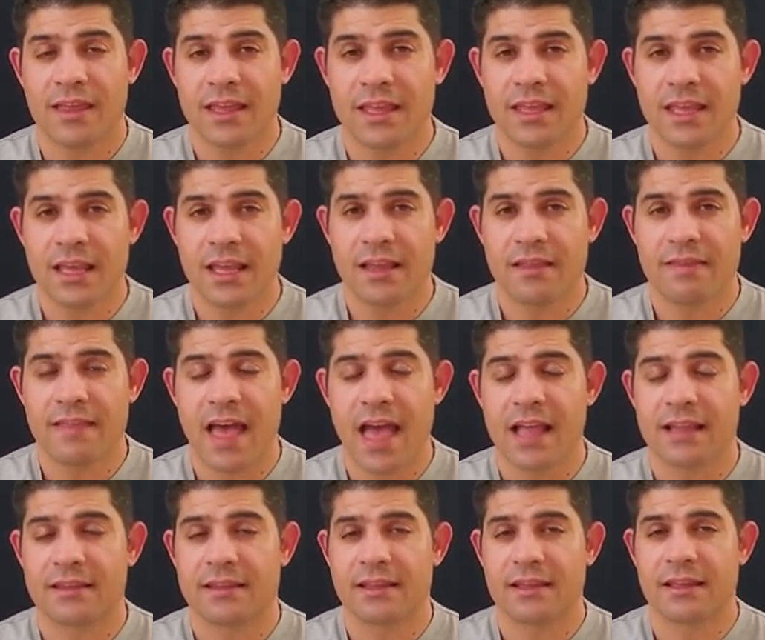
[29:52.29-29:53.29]

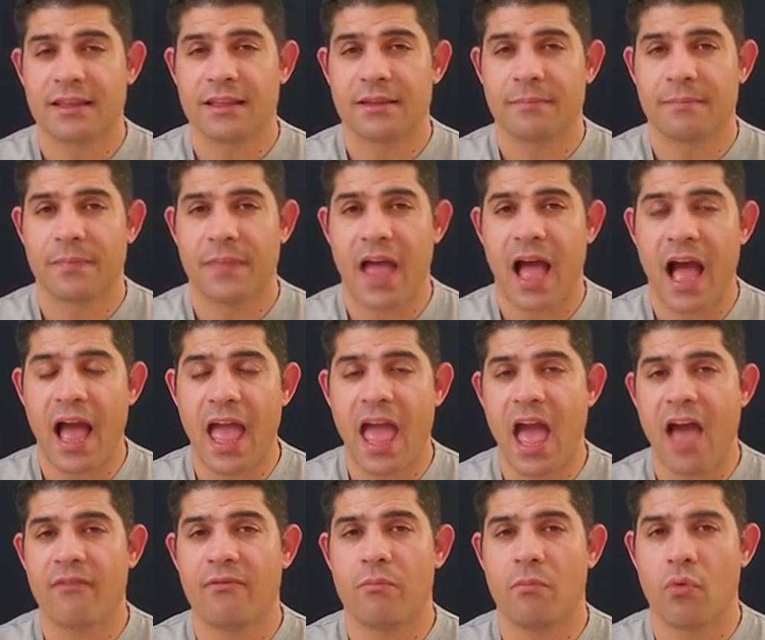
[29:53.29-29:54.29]
thinking that
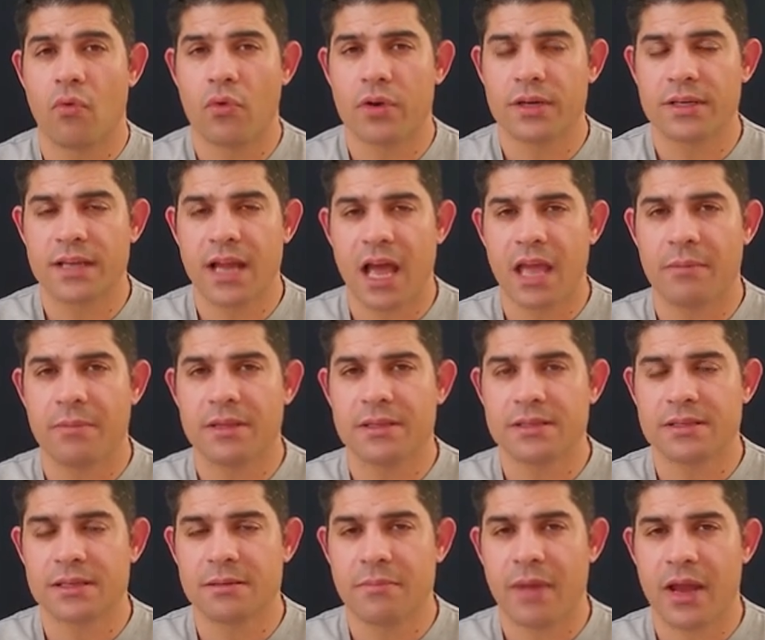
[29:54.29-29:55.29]
I have more
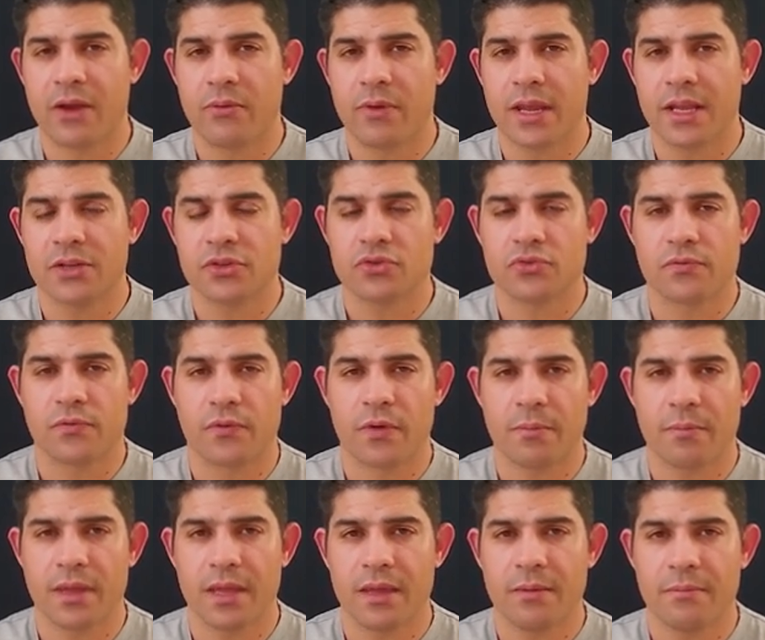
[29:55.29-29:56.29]
diamonds in my
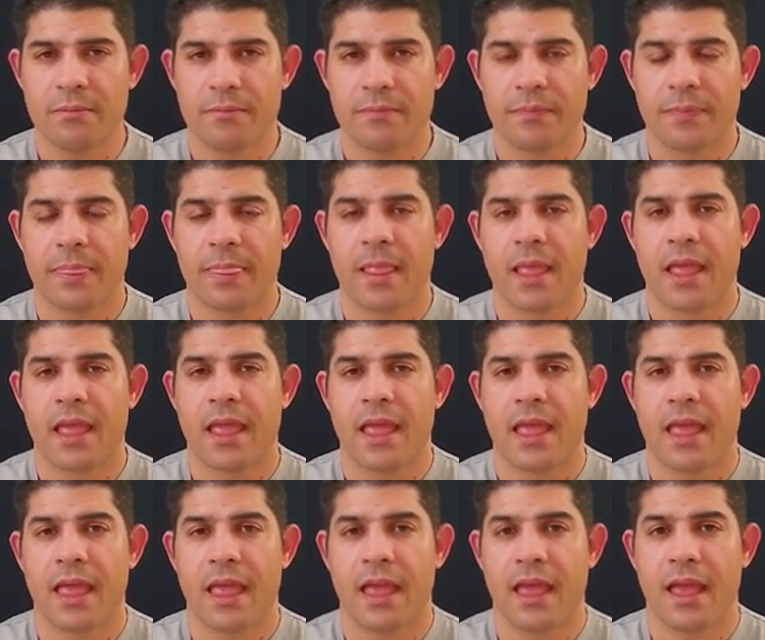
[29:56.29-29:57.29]
range from him,
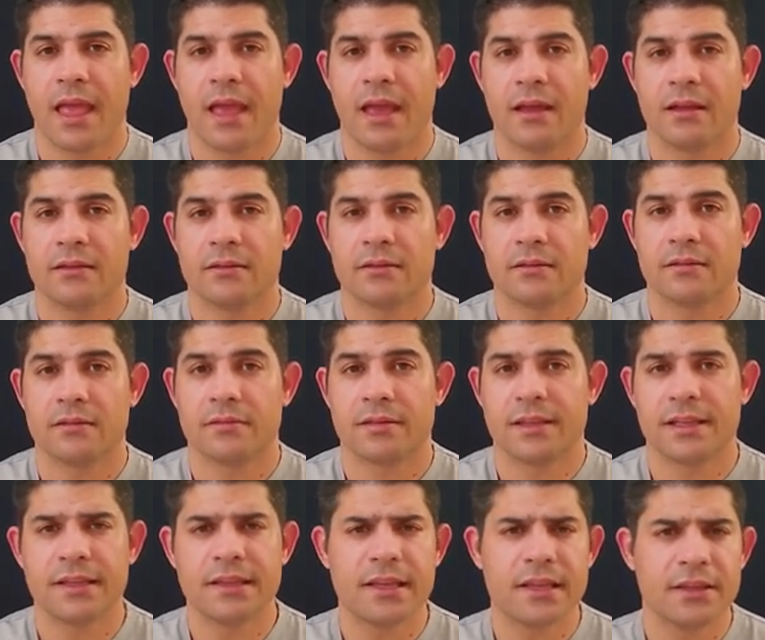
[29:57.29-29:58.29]

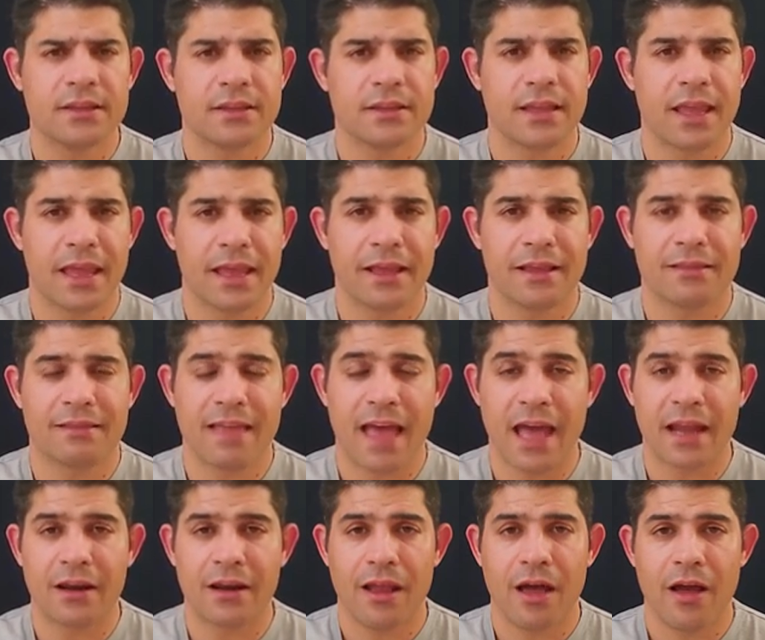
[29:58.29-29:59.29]
and he didn't
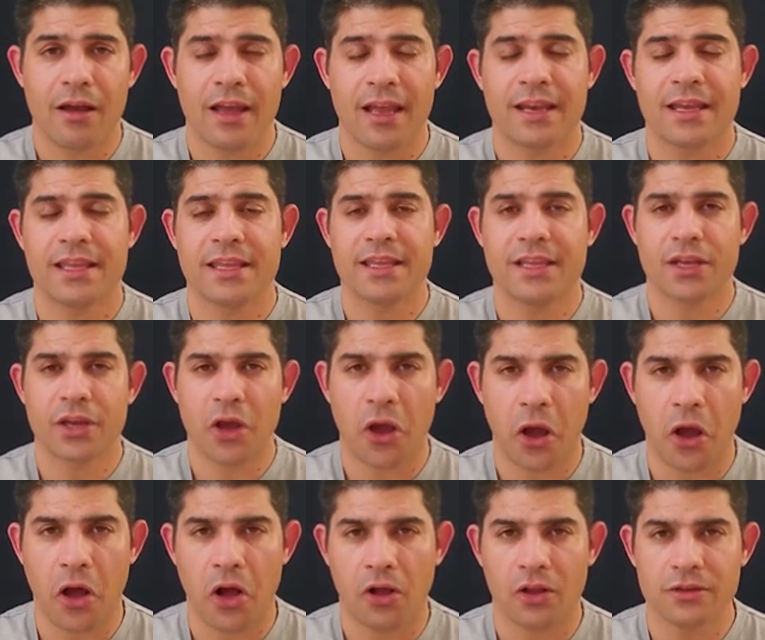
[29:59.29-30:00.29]
take that long and
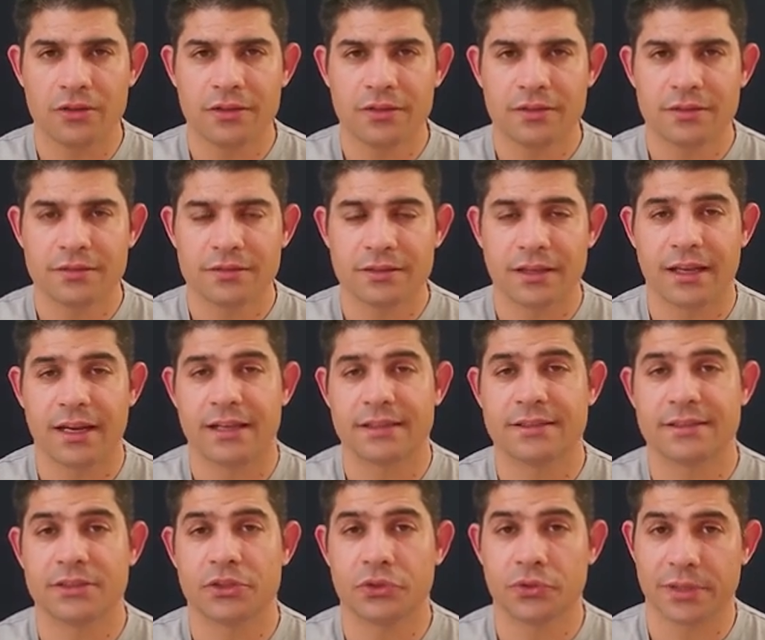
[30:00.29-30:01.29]
he called,
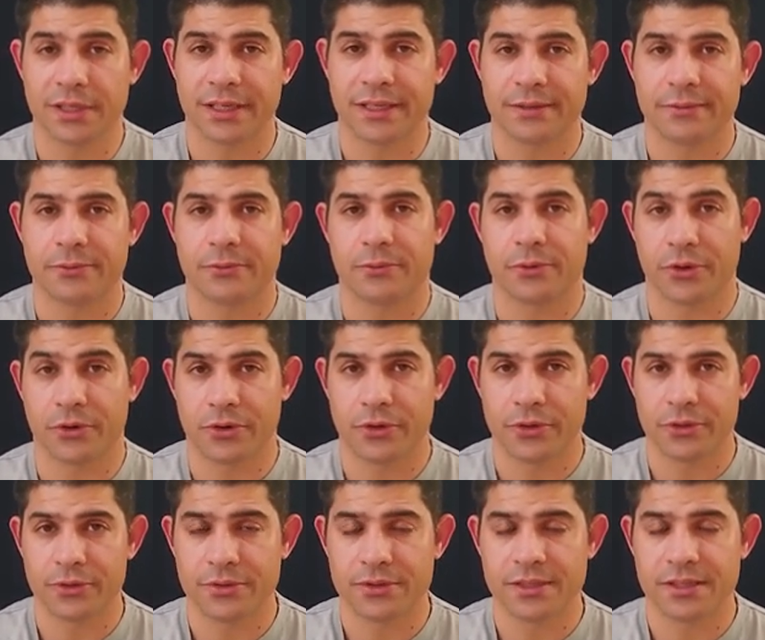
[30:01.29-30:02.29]
and I said, okay,
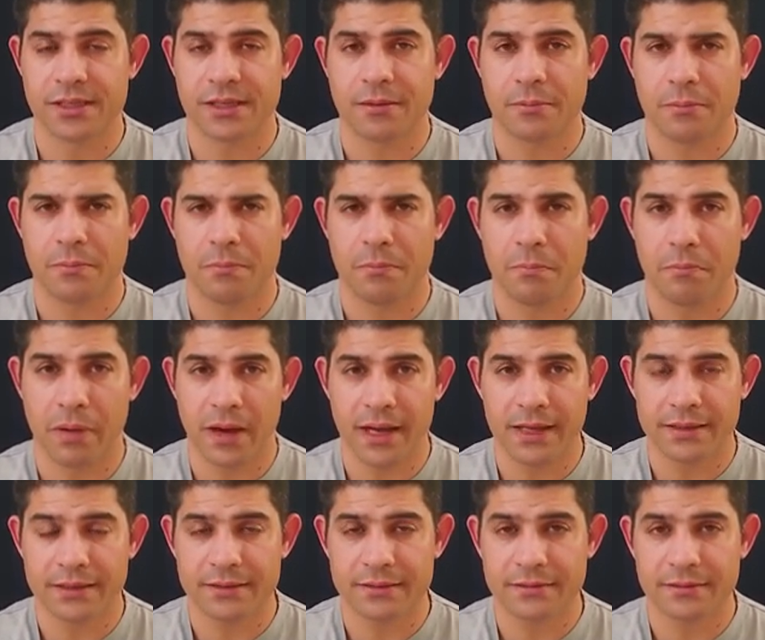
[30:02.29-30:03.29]
we're losing.
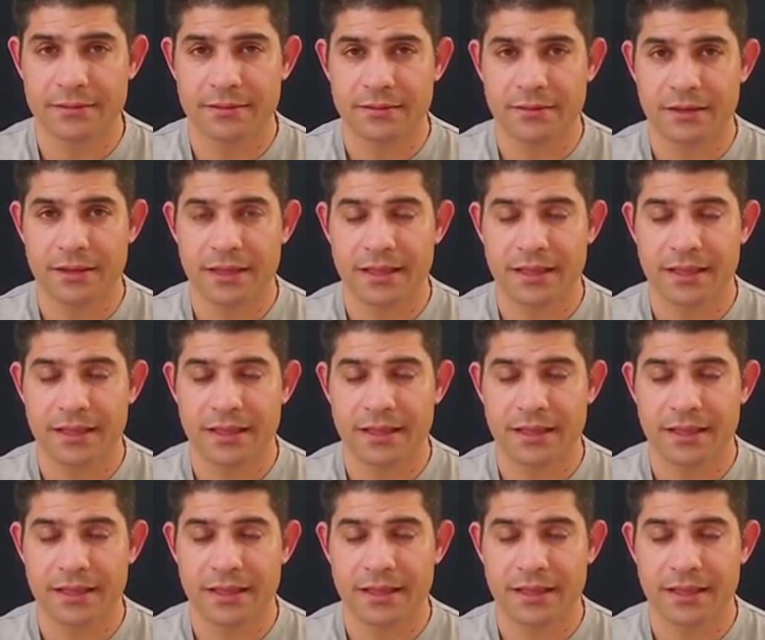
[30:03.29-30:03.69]
But